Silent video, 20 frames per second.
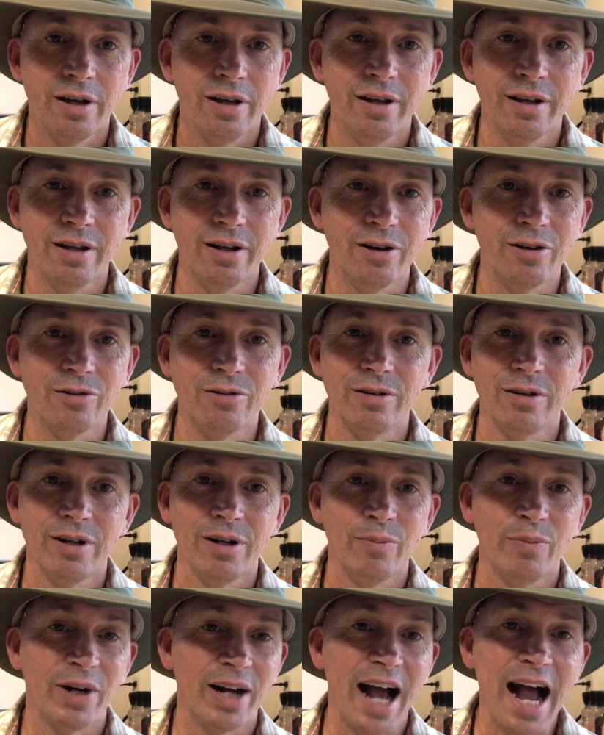you know,
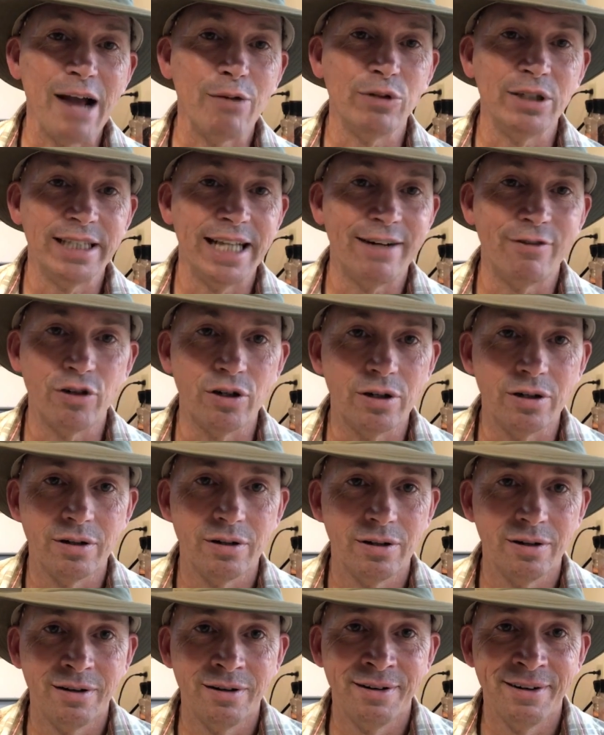but I will never
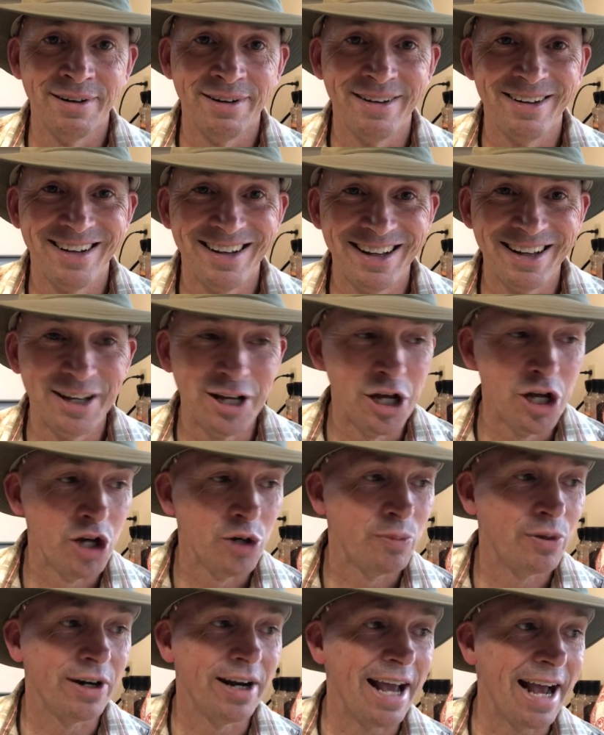
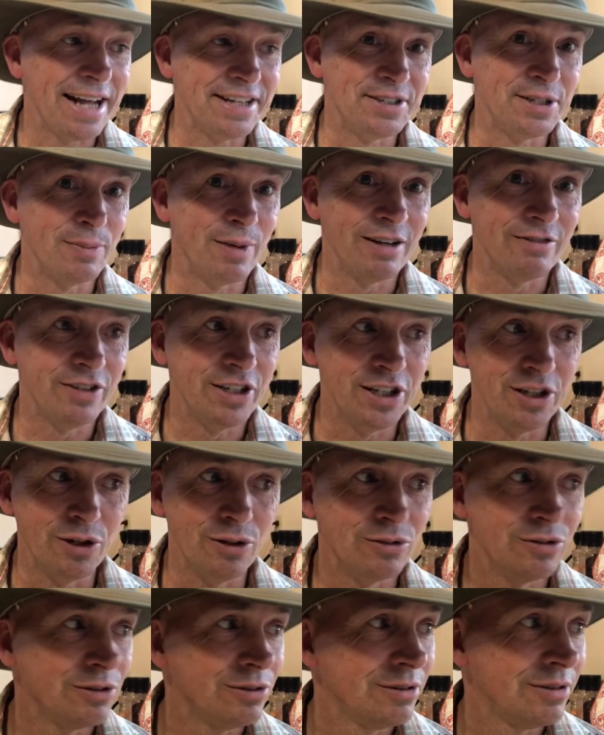put ads in my
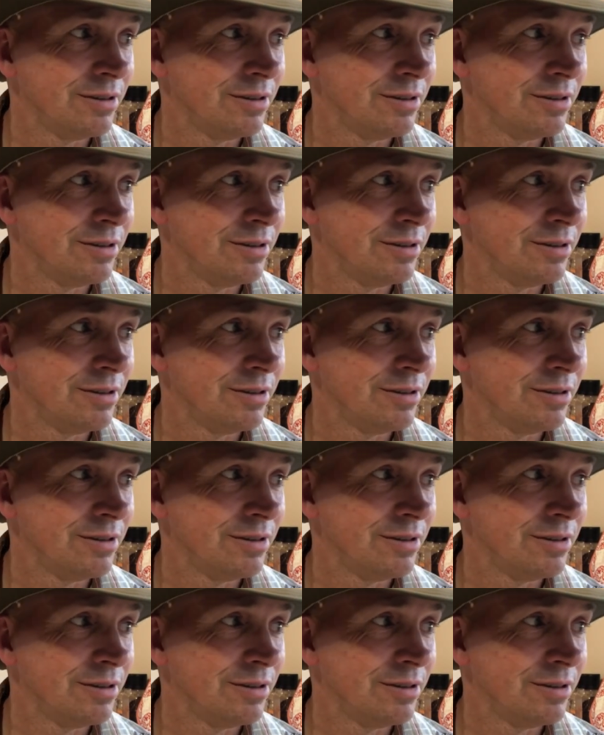videos.